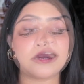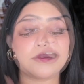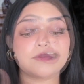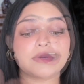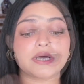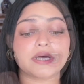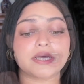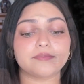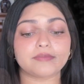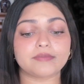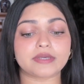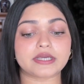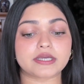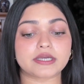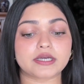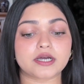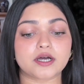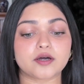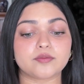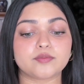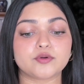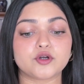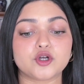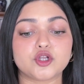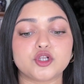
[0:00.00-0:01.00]
My
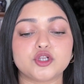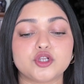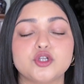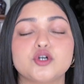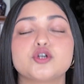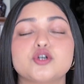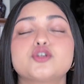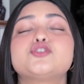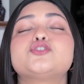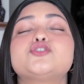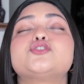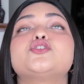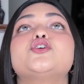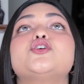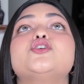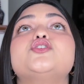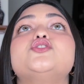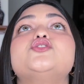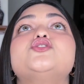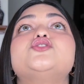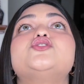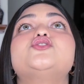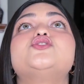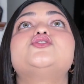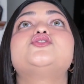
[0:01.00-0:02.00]
makeup looks
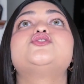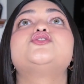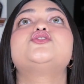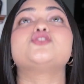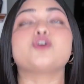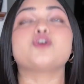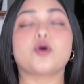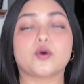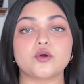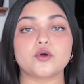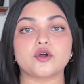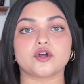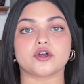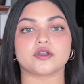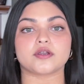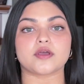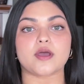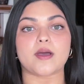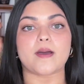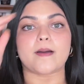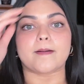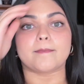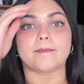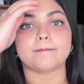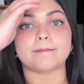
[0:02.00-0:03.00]
so good.
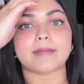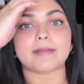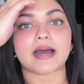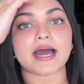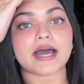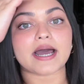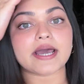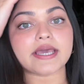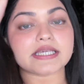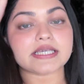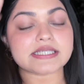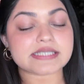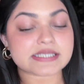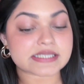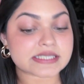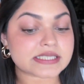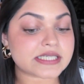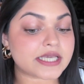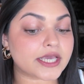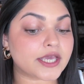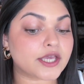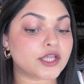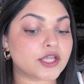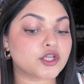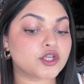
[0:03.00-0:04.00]
My
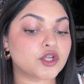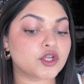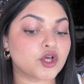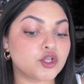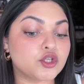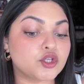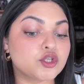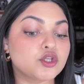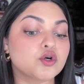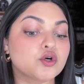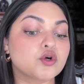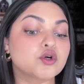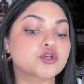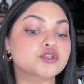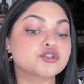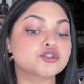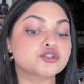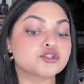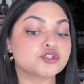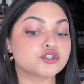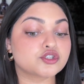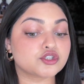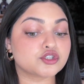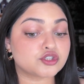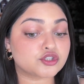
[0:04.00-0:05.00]
skin
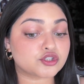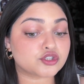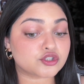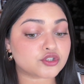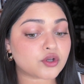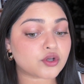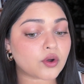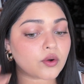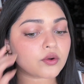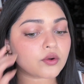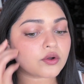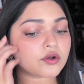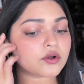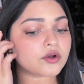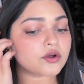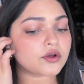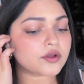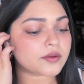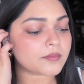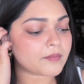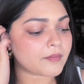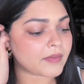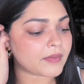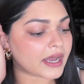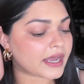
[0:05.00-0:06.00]
looks so
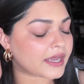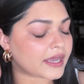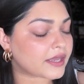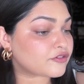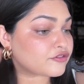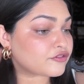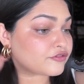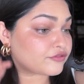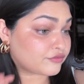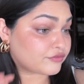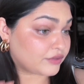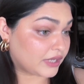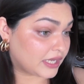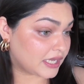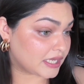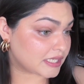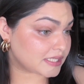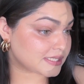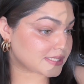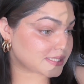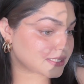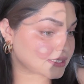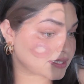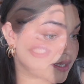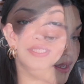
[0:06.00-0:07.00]
good. My
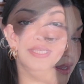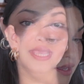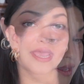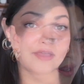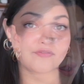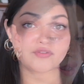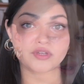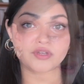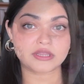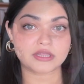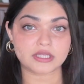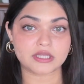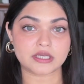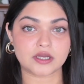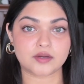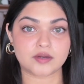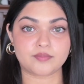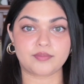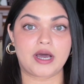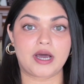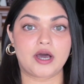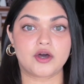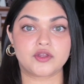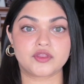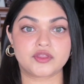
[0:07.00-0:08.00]
face, just everything
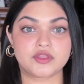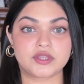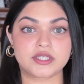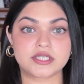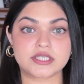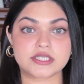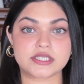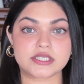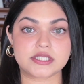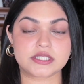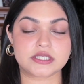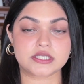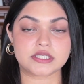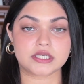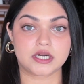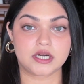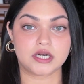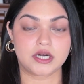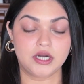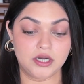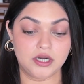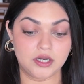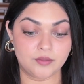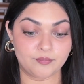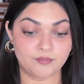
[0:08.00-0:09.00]
about this
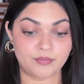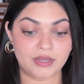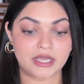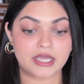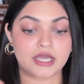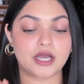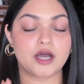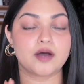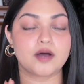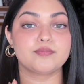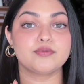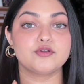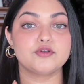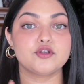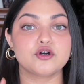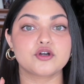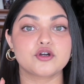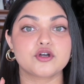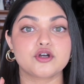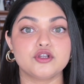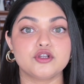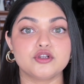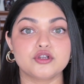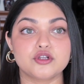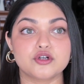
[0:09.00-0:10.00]
makeup
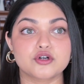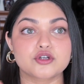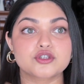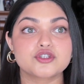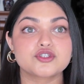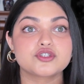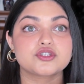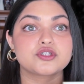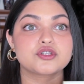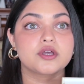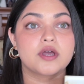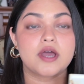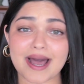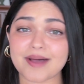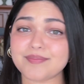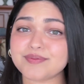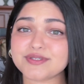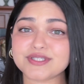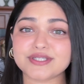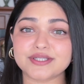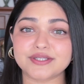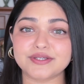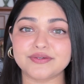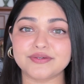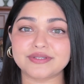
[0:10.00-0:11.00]
look looks
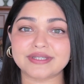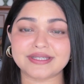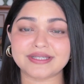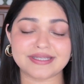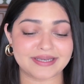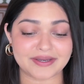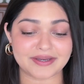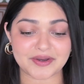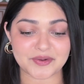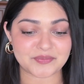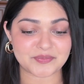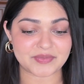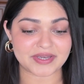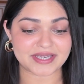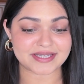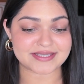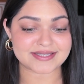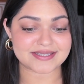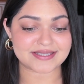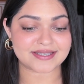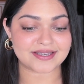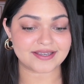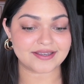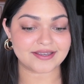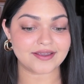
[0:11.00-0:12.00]
absolutely
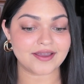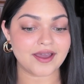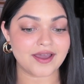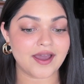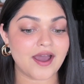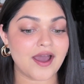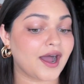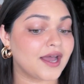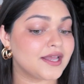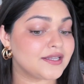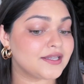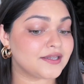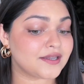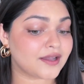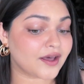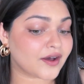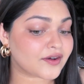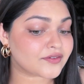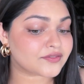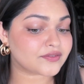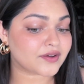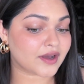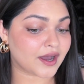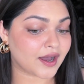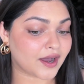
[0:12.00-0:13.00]
amazing. I
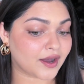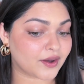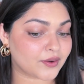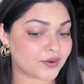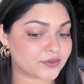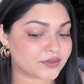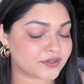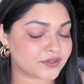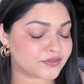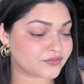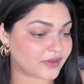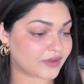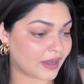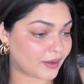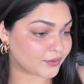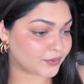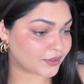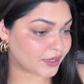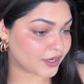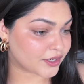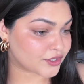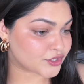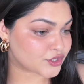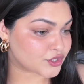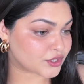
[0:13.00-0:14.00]
love how the
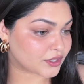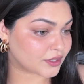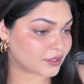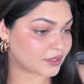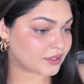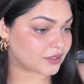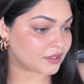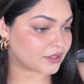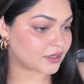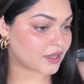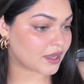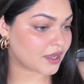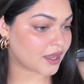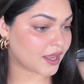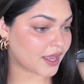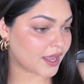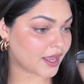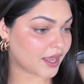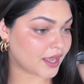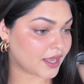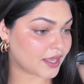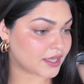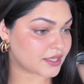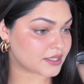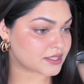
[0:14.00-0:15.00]
foundation
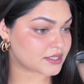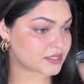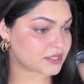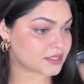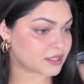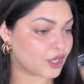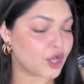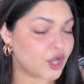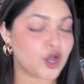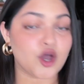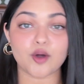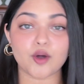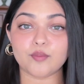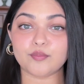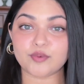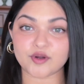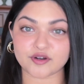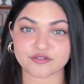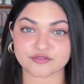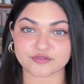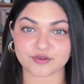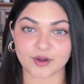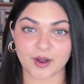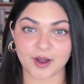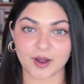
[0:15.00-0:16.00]
has
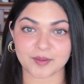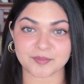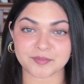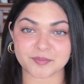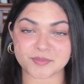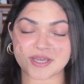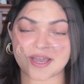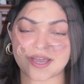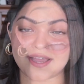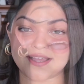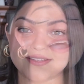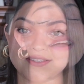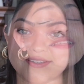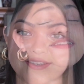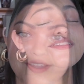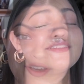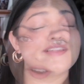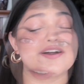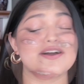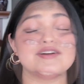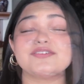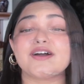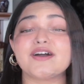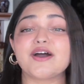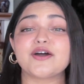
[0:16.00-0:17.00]
performed. I
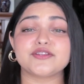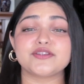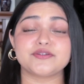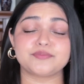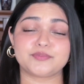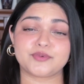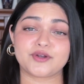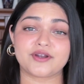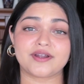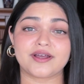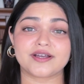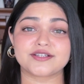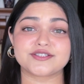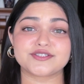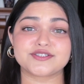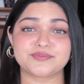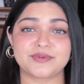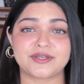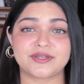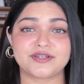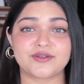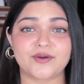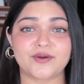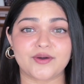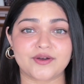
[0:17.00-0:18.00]
love how the products
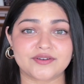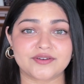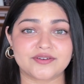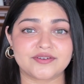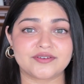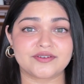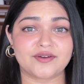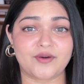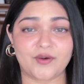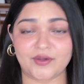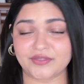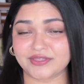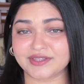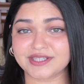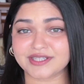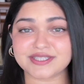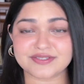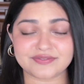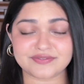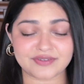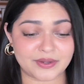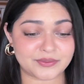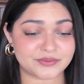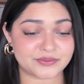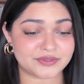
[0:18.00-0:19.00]
went on this
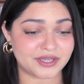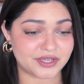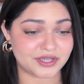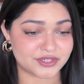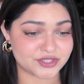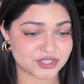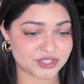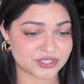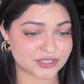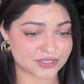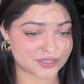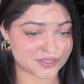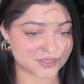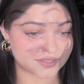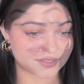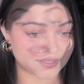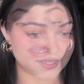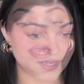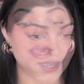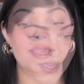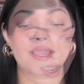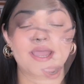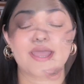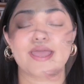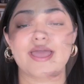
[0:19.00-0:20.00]
foundation.
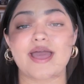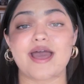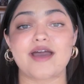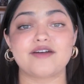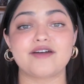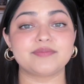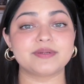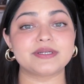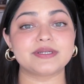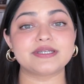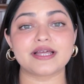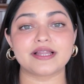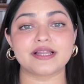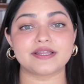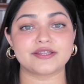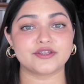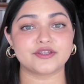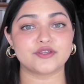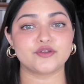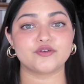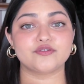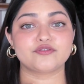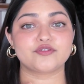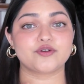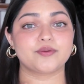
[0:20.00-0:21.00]
Like I have been telling
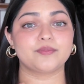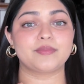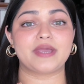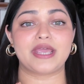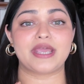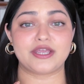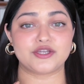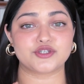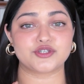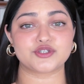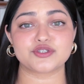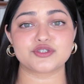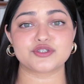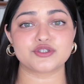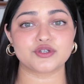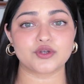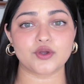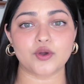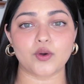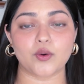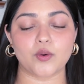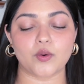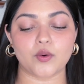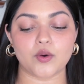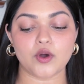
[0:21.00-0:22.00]
you from ages
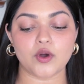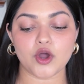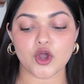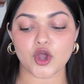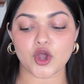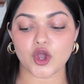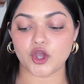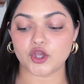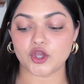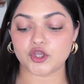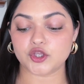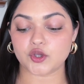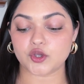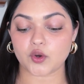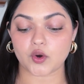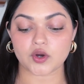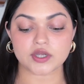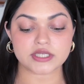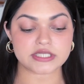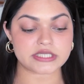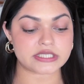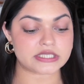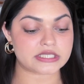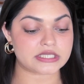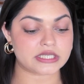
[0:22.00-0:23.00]
ago, your
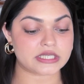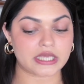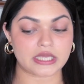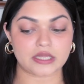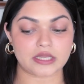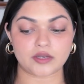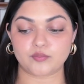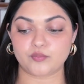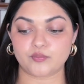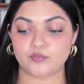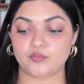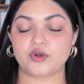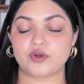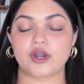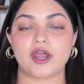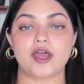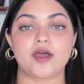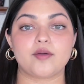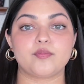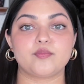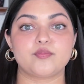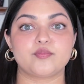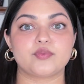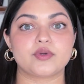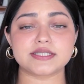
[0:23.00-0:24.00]
skin
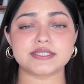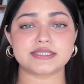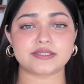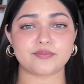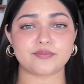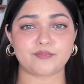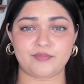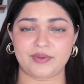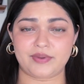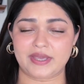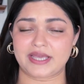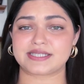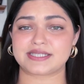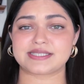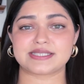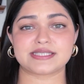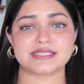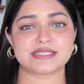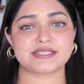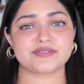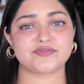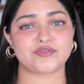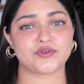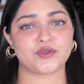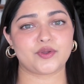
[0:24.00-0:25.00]
prep, it's the
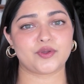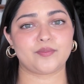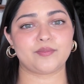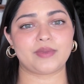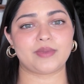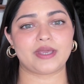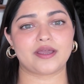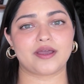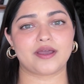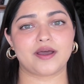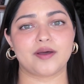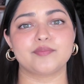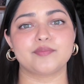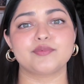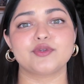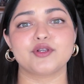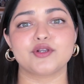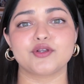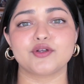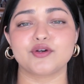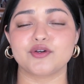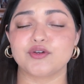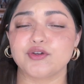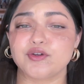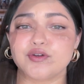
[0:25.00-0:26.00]
basis for your makeup to
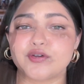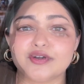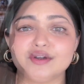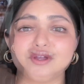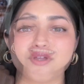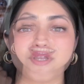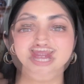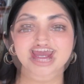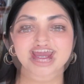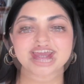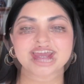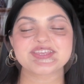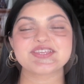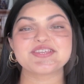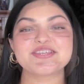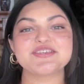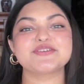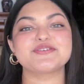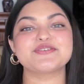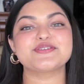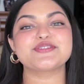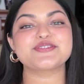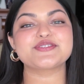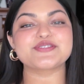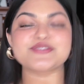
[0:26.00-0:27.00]
look good. Thank
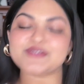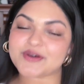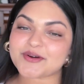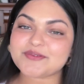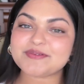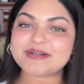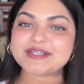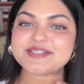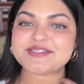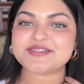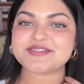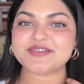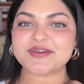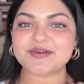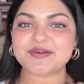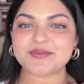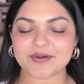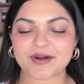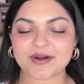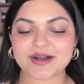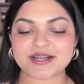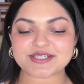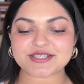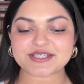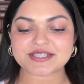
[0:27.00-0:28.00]
you so much for
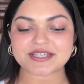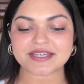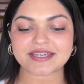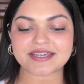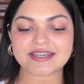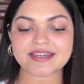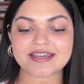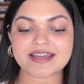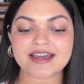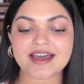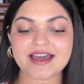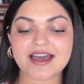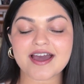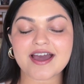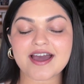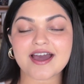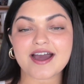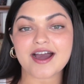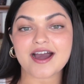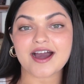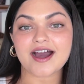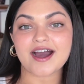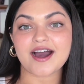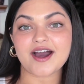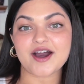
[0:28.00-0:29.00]
watching.
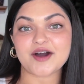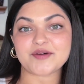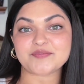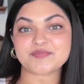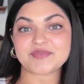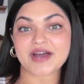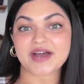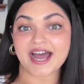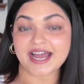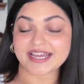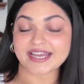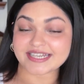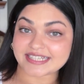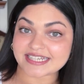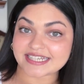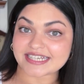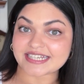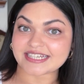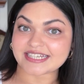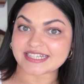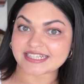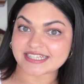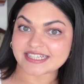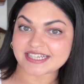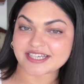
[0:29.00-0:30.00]
I
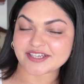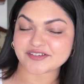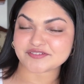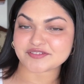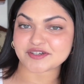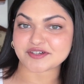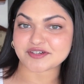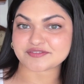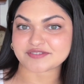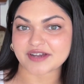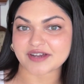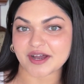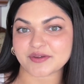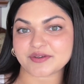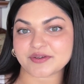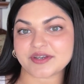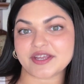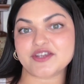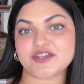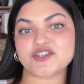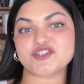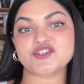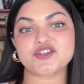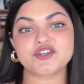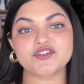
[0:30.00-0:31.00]
did leave a
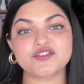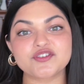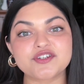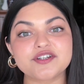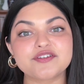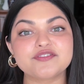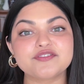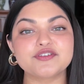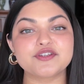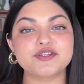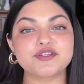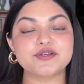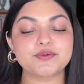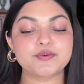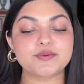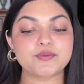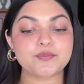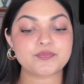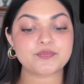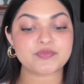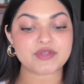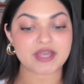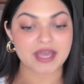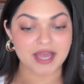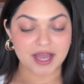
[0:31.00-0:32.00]
foundation review.
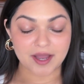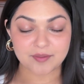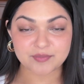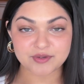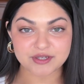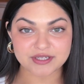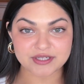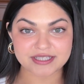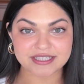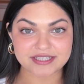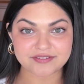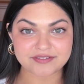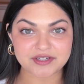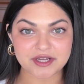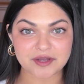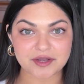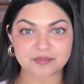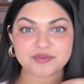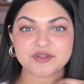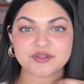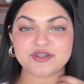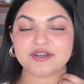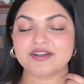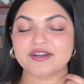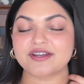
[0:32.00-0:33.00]
I'm gonna leave it up
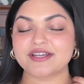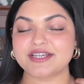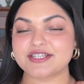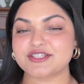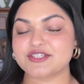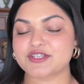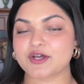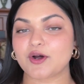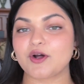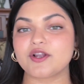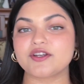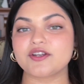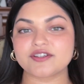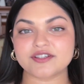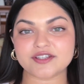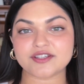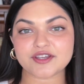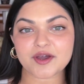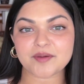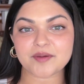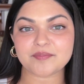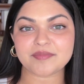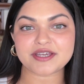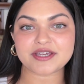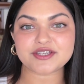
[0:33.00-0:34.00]
here. It's already
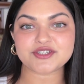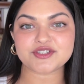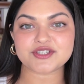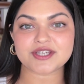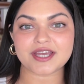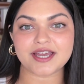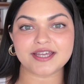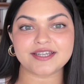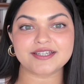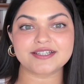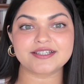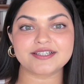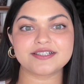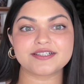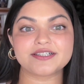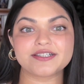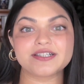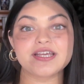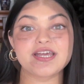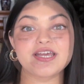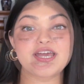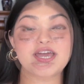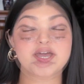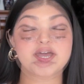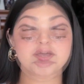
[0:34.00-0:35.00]
on my channel.
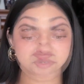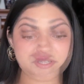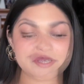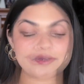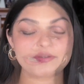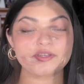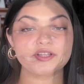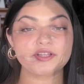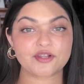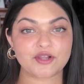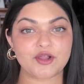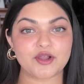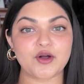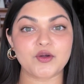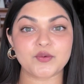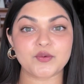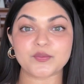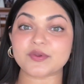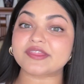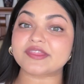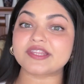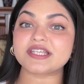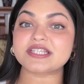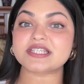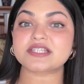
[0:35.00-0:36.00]
Filmed it along
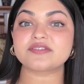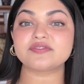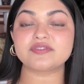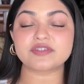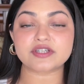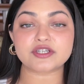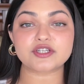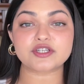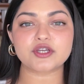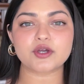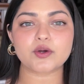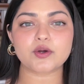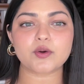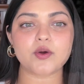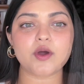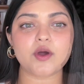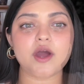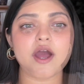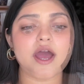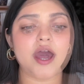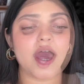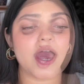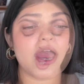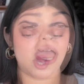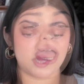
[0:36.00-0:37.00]
with this video.
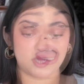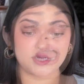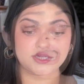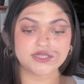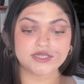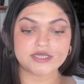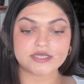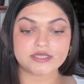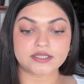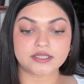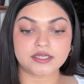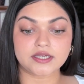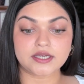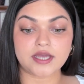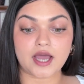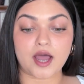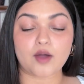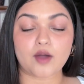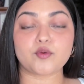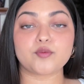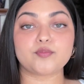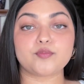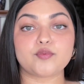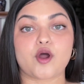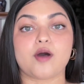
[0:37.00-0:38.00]
Honestly, I
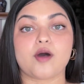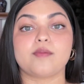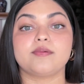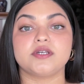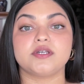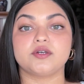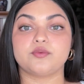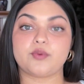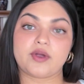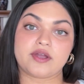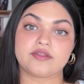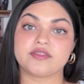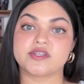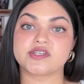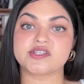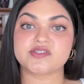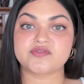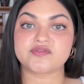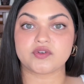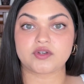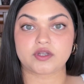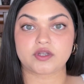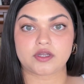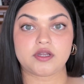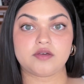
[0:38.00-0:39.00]
would probably wear this
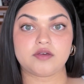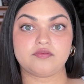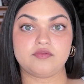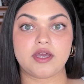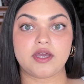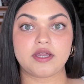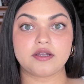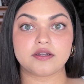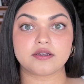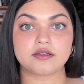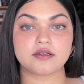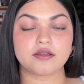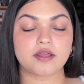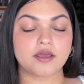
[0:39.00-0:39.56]
for an event.